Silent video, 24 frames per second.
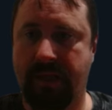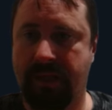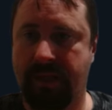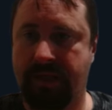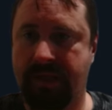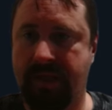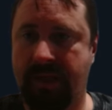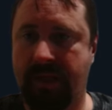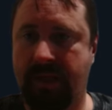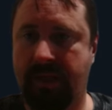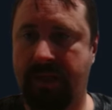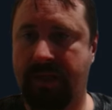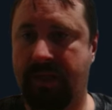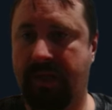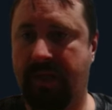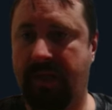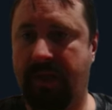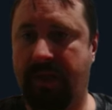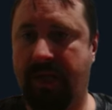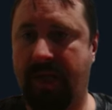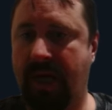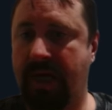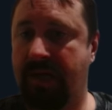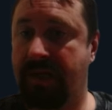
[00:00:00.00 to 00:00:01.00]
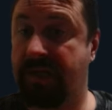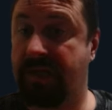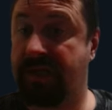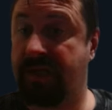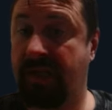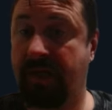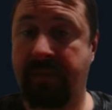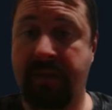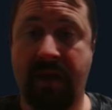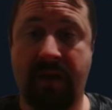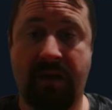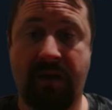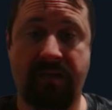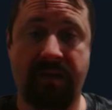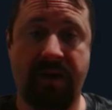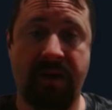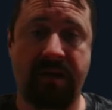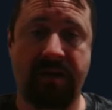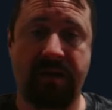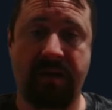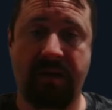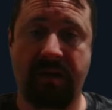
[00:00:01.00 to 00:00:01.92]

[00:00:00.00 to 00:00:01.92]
set it so you can't see the background.